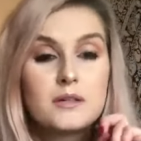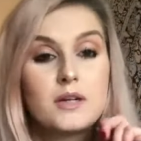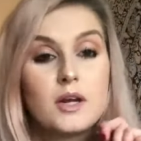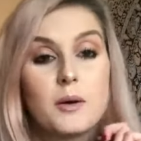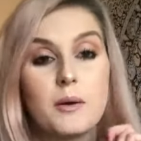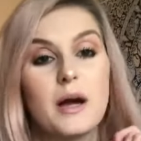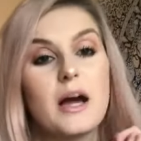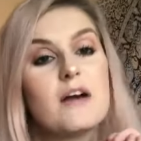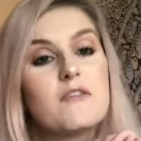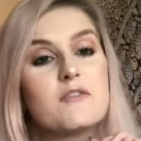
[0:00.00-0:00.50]
No,
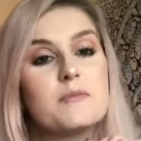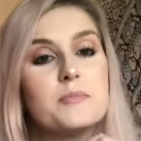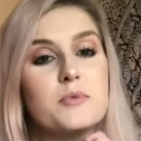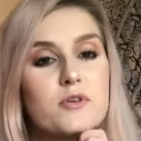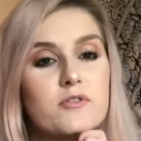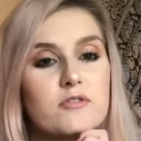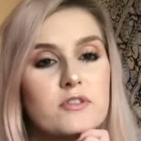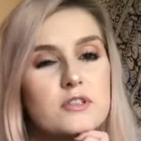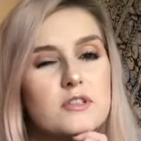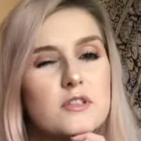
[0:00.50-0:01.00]
I have a
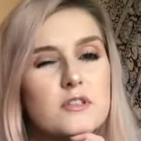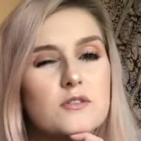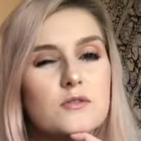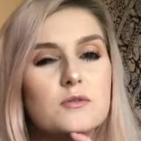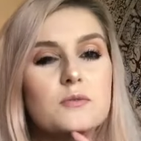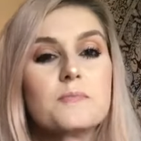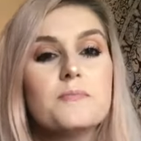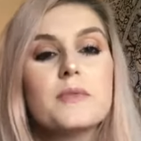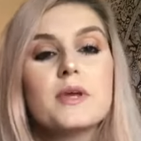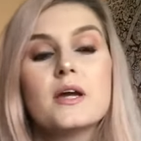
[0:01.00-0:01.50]
boyfriend, so it's
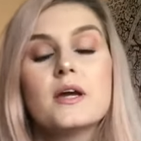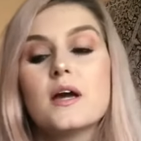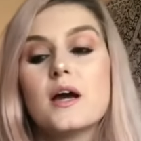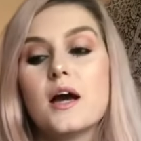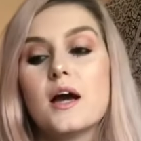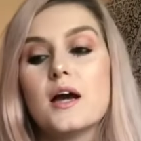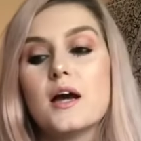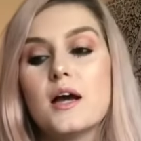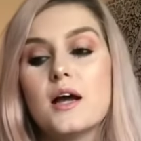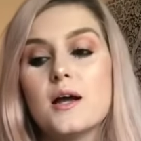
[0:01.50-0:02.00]
cool.
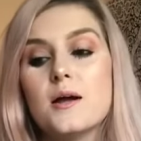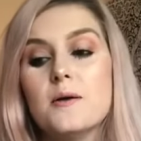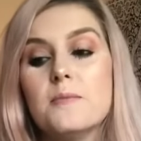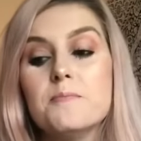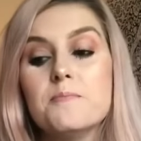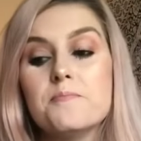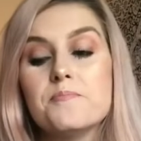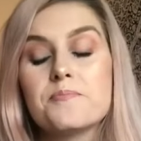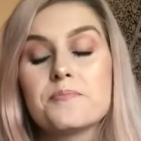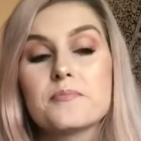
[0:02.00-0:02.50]

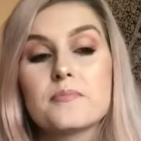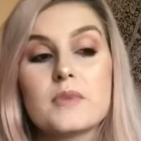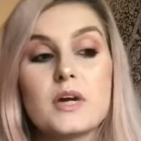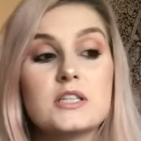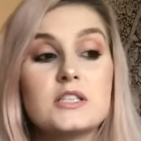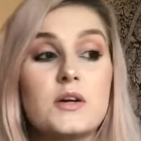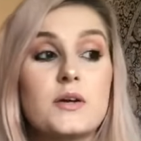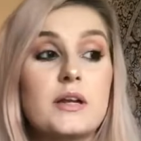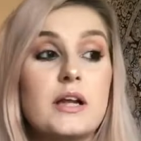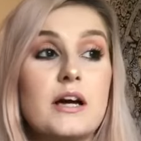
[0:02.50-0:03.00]
I
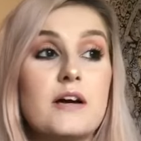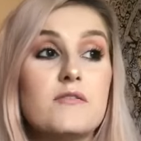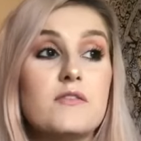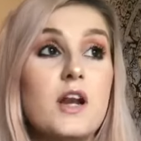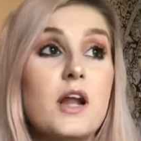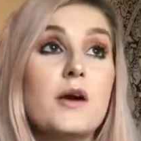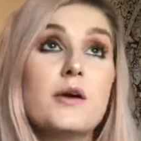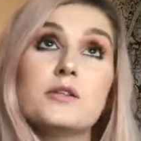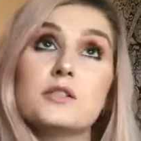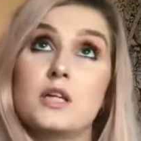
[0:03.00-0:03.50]
don't have
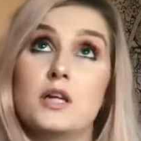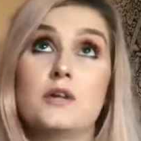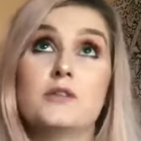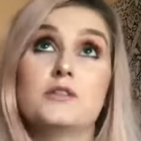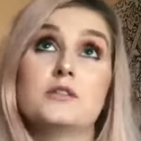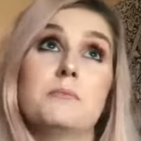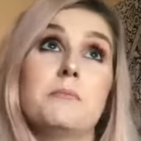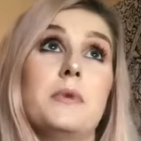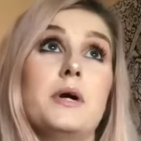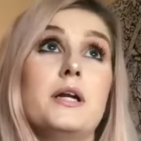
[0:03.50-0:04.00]
loads and
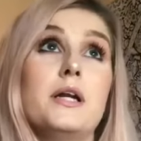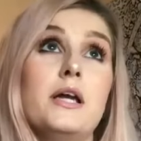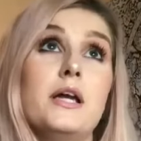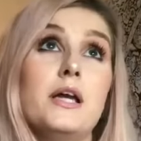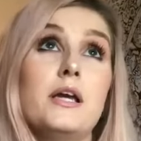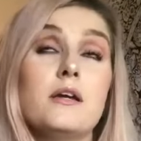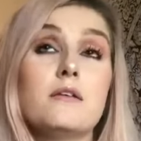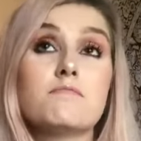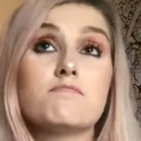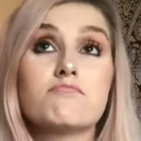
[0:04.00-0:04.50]
loads of
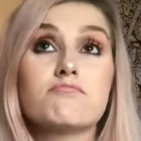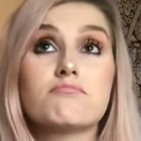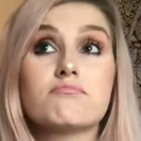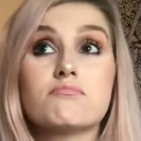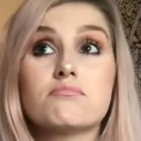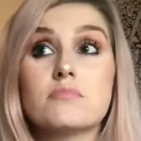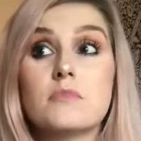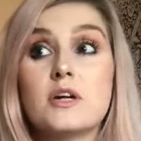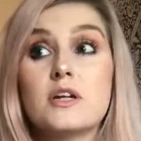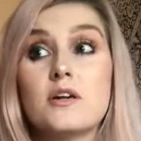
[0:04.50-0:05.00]
money,
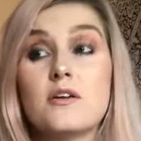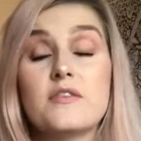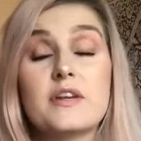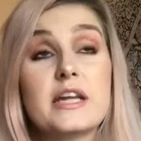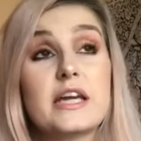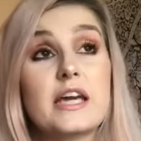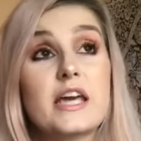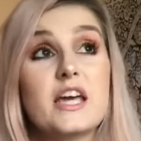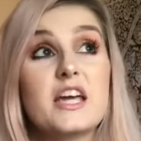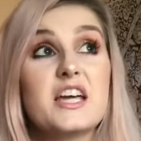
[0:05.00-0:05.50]
I don't have
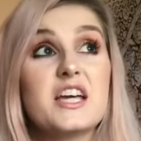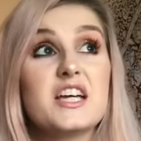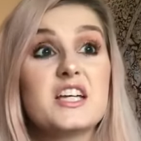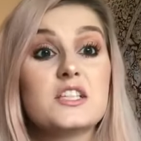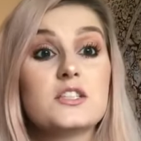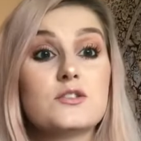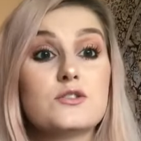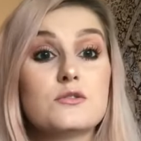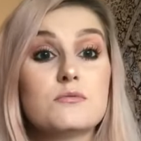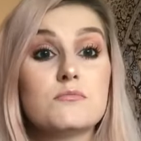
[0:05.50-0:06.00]
any
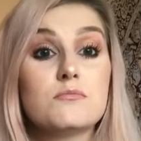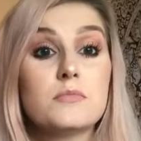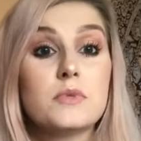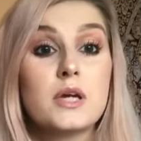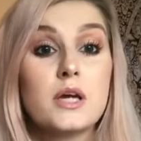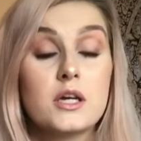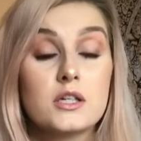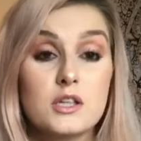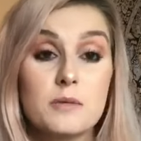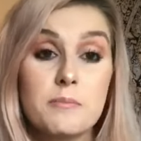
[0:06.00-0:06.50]
kids,
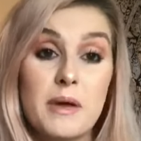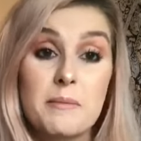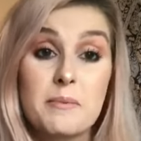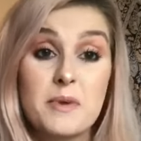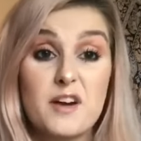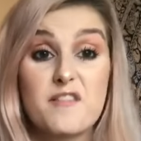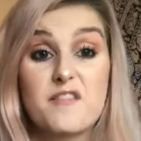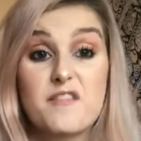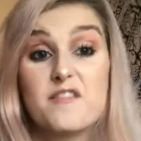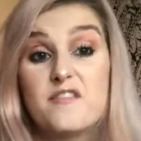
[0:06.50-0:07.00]
so
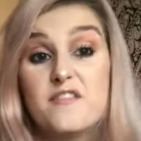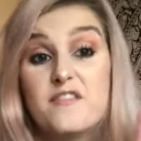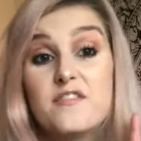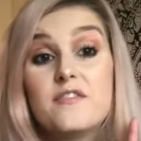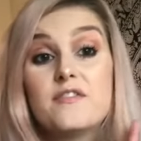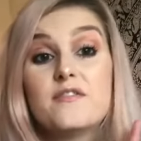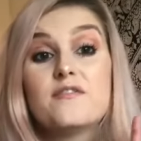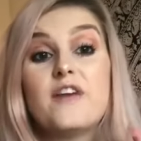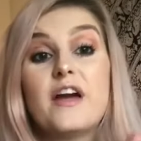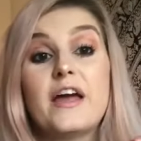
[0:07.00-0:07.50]
maybe I've
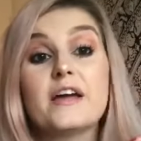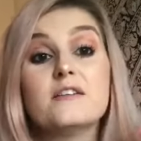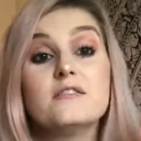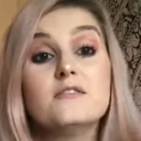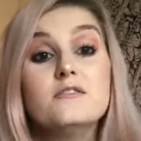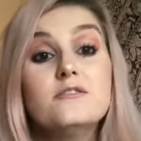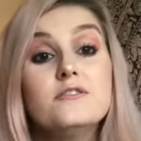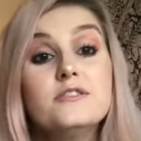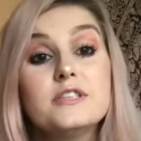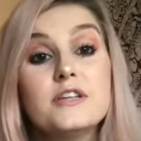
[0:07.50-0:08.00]

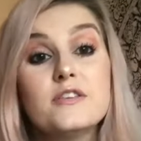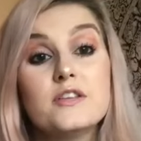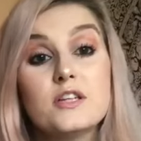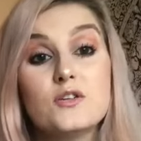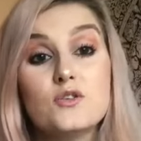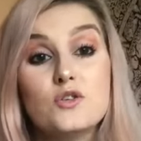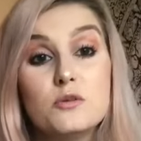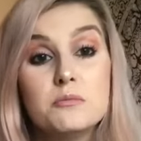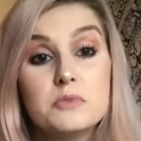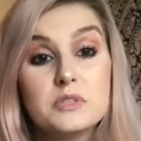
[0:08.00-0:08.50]
failed in the
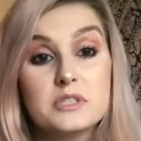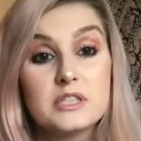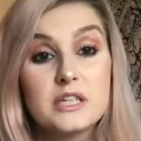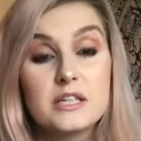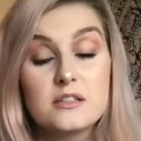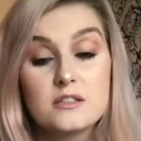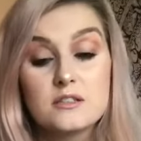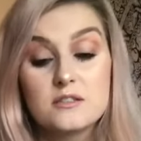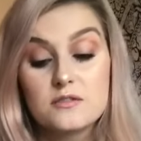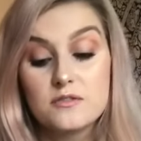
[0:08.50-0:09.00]
normal
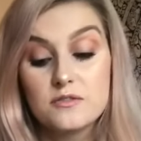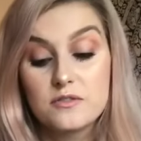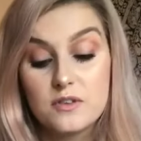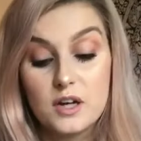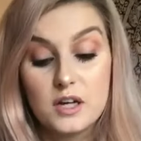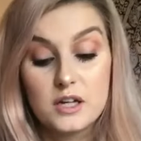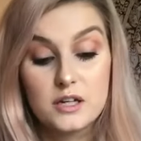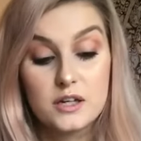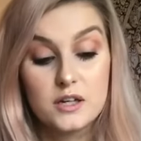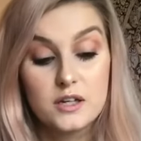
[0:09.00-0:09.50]
sense of
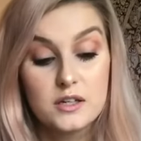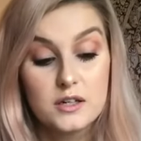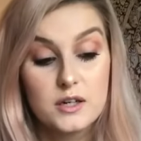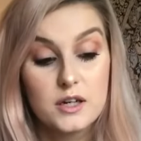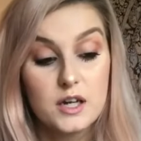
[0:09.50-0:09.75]
like